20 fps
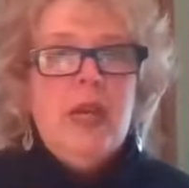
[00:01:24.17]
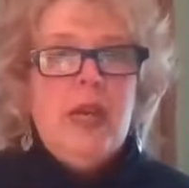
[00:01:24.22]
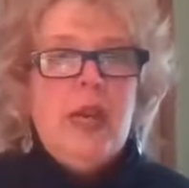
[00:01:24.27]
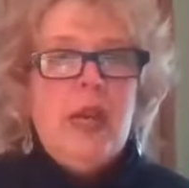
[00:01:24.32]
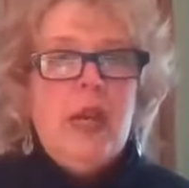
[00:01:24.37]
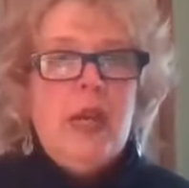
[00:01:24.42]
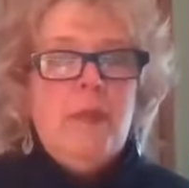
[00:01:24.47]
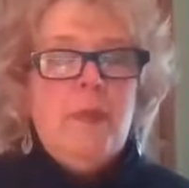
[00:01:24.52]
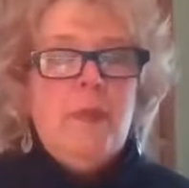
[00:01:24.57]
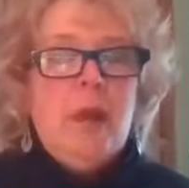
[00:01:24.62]

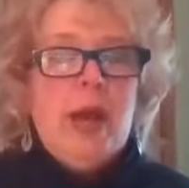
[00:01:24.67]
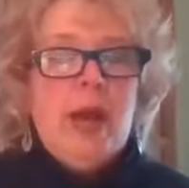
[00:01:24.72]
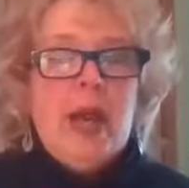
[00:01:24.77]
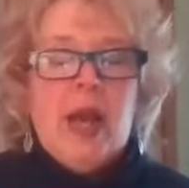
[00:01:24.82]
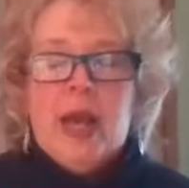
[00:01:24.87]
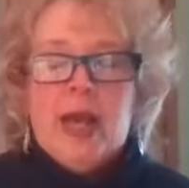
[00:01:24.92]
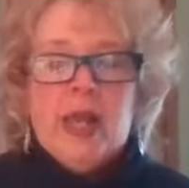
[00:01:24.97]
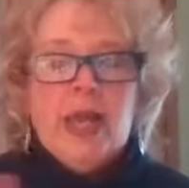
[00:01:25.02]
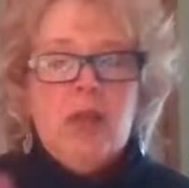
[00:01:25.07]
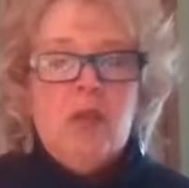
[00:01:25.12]
Um,
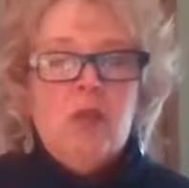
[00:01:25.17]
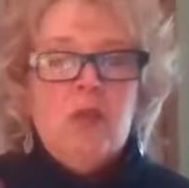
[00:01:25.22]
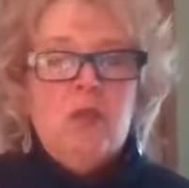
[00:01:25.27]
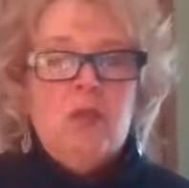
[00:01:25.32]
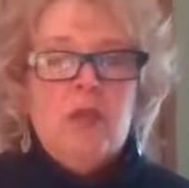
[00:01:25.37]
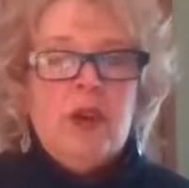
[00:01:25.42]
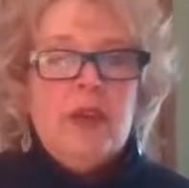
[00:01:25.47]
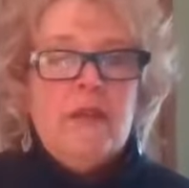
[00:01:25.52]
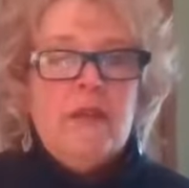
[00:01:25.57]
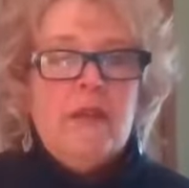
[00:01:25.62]
I, I, can do
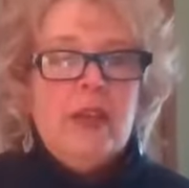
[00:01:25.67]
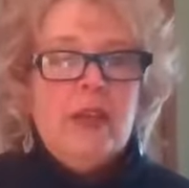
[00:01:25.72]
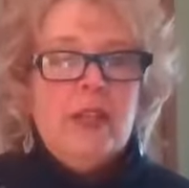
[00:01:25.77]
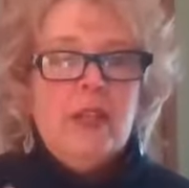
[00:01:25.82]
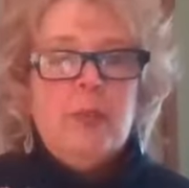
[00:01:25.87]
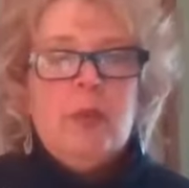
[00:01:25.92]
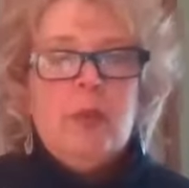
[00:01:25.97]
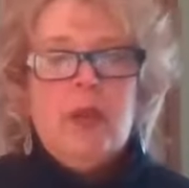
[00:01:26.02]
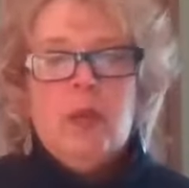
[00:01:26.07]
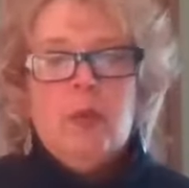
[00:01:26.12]
graphics,
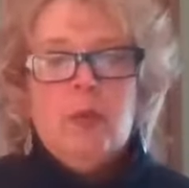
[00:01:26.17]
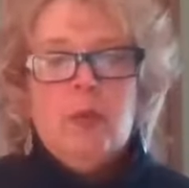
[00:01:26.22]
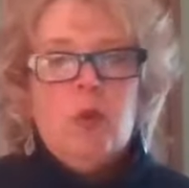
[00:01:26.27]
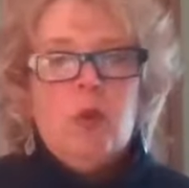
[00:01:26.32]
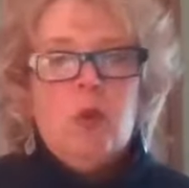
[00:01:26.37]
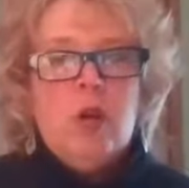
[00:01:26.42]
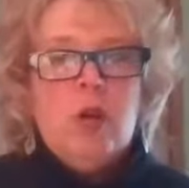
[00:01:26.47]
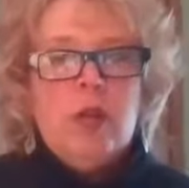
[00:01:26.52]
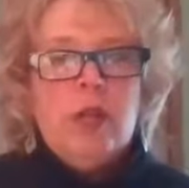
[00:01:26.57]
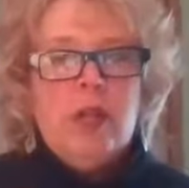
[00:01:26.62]
but
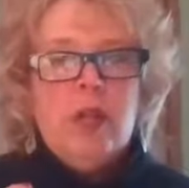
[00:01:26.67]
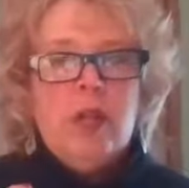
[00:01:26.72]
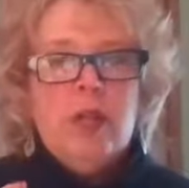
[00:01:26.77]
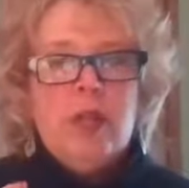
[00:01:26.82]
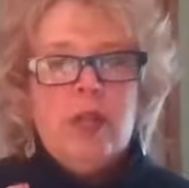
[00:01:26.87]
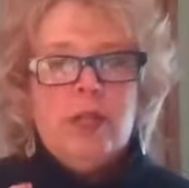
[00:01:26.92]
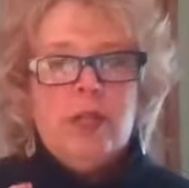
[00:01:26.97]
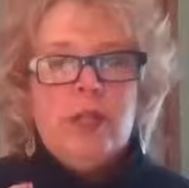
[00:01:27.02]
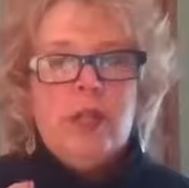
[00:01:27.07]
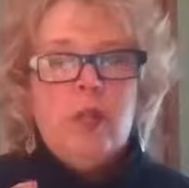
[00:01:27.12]
more
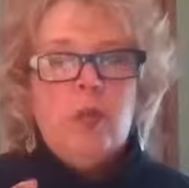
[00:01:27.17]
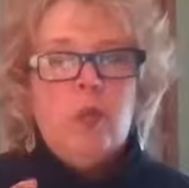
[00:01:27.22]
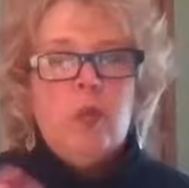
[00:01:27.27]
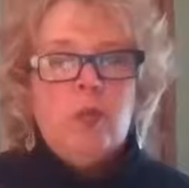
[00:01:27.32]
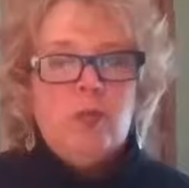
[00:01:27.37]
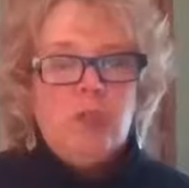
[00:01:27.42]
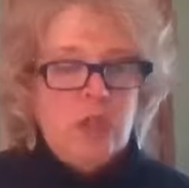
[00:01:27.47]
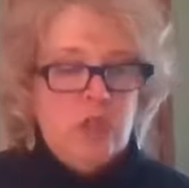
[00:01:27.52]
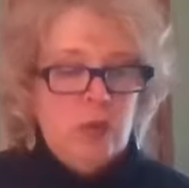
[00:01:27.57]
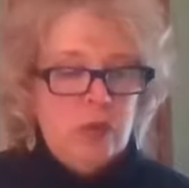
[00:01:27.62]
curious on
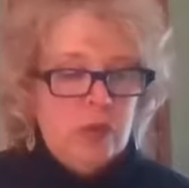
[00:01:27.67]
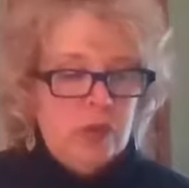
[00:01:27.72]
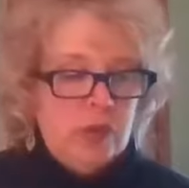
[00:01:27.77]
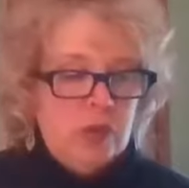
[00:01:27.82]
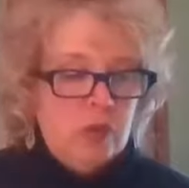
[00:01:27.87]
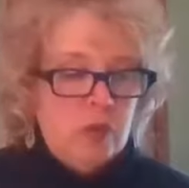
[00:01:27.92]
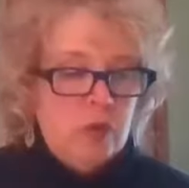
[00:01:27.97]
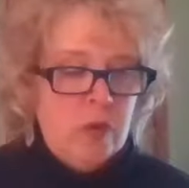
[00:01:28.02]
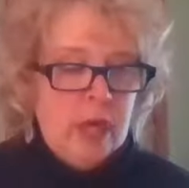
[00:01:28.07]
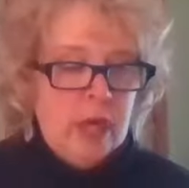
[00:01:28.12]
what she
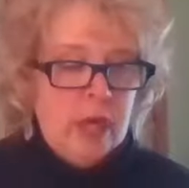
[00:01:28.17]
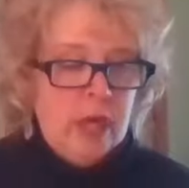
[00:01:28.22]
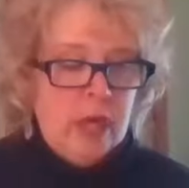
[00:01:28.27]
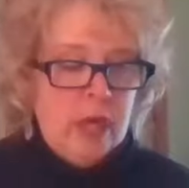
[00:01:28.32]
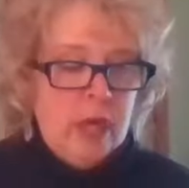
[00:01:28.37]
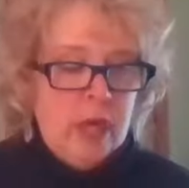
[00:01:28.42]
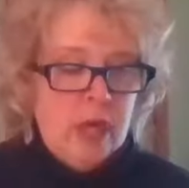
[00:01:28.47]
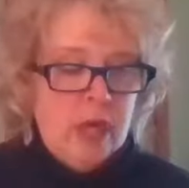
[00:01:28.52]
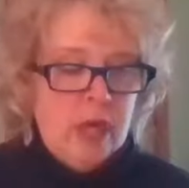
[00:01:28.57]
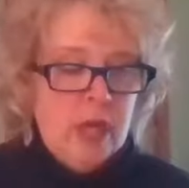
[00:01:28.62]
was doing.
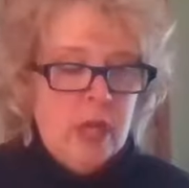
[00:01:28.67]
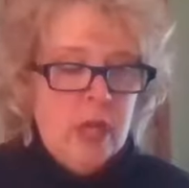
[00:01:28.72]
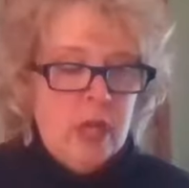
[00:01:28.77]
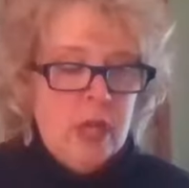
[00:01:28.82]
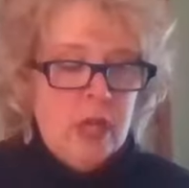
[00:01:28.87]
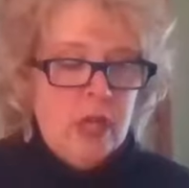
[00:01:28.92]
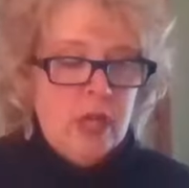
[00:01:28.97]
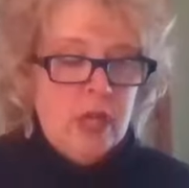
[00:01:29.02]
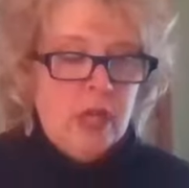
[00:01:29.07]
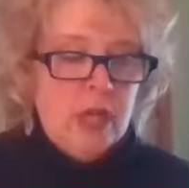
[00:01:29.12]
And
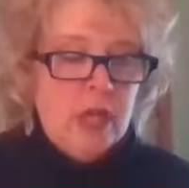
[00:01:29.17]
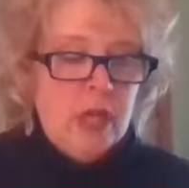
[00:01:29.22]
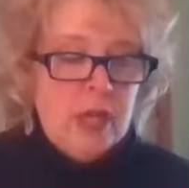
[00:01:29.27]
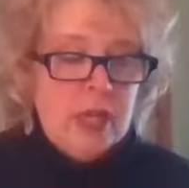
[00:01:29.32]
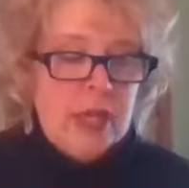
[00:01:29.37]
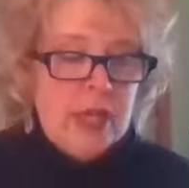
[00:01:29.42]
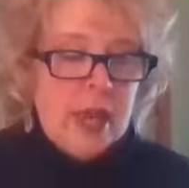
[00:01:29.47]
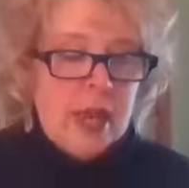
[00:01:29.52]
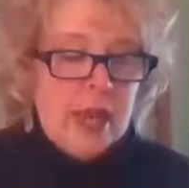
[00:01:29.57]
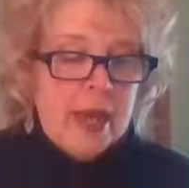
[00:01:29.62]

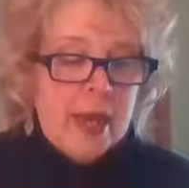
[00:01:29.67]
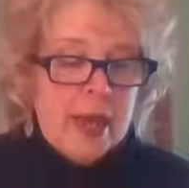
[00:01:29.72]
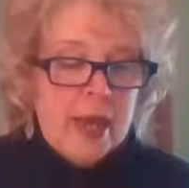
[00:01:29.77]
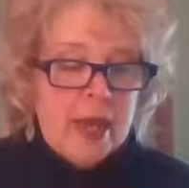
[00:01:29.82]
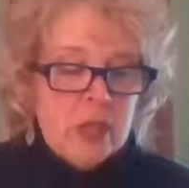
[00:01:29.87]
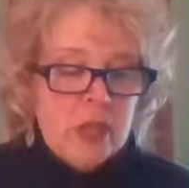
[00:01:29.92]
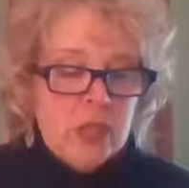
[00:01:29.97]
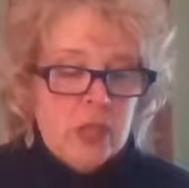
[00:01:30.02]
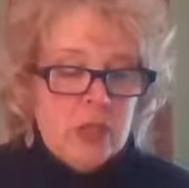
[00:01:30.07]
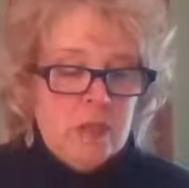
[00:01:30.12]
she had
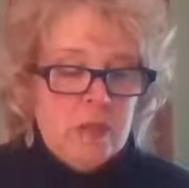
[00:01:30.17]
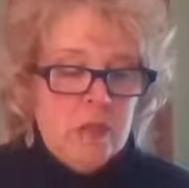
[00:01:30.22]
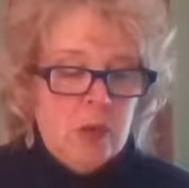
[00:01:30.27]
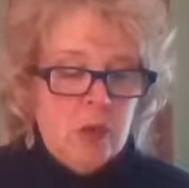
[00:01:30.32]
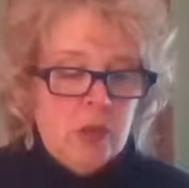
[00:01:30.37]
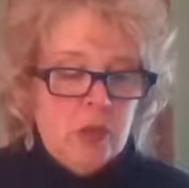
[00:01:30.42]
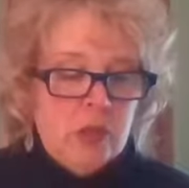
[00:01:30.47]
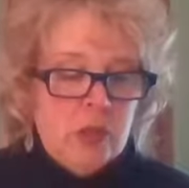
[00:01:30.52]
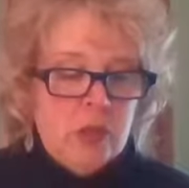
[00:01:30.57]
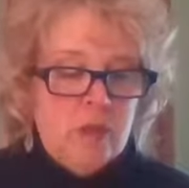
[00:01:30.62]
actually
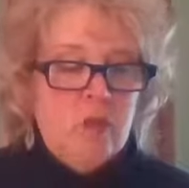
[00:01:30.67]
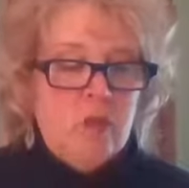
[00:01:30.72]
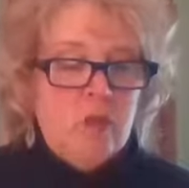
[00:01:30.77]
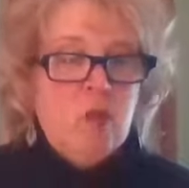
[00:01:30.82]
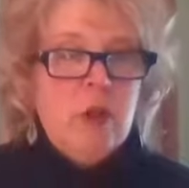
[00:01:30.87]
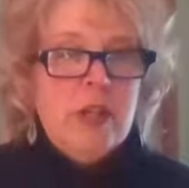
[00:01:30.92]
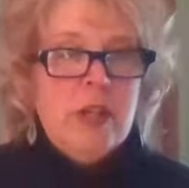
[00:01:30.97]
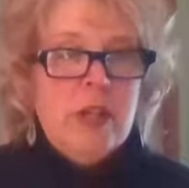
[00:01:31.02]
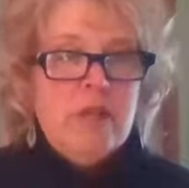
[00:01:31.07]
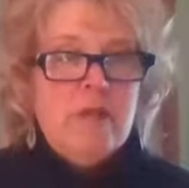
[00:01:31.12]
posted
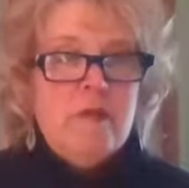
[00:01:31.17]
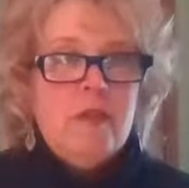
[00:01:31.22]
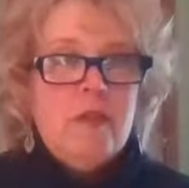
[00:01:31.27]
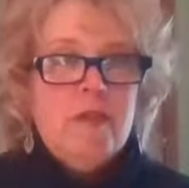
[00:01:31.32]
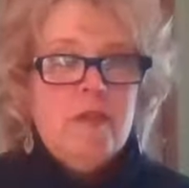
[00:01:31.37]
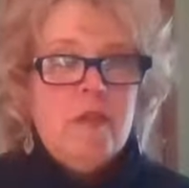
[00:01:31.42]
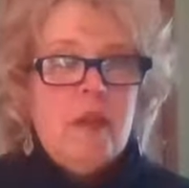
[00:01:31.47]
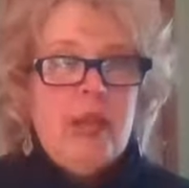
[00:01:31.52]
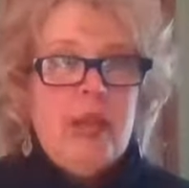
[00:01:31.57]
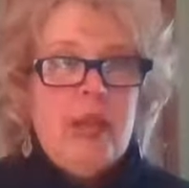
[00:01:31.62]
four
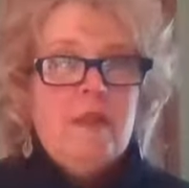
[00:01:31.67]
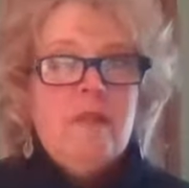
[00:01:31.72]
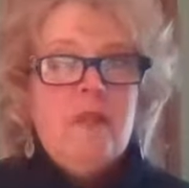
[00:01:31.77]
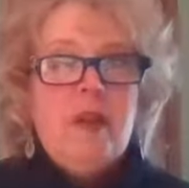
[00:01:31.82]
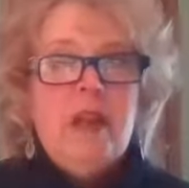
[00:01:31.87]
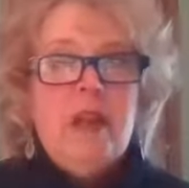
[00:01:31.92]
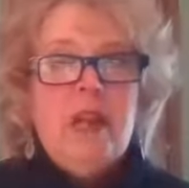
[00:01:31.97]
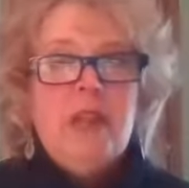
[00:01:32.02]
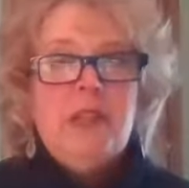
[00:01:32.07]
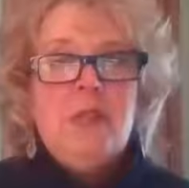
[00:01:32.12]
different Black
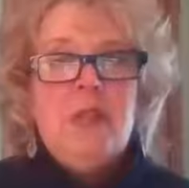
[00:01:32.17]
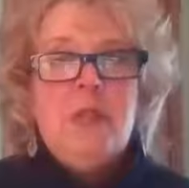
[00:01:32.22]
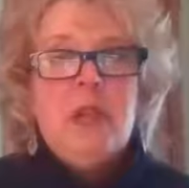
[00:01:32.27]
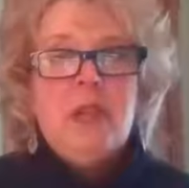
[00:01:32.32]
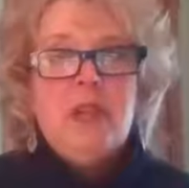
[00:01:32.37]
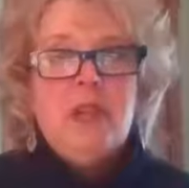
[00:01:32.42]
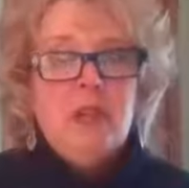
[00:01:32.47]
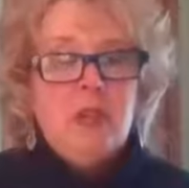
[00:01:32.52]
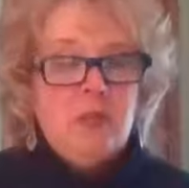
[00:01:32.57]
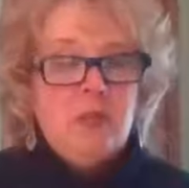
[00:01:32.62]
Friday
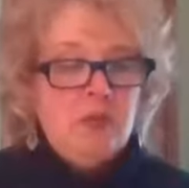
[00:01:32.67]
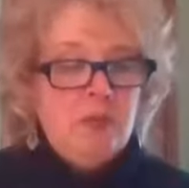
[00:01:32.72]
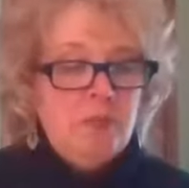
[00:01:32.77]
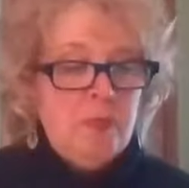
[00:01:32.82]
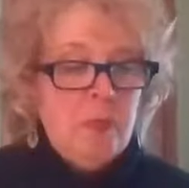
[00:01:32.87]
specials.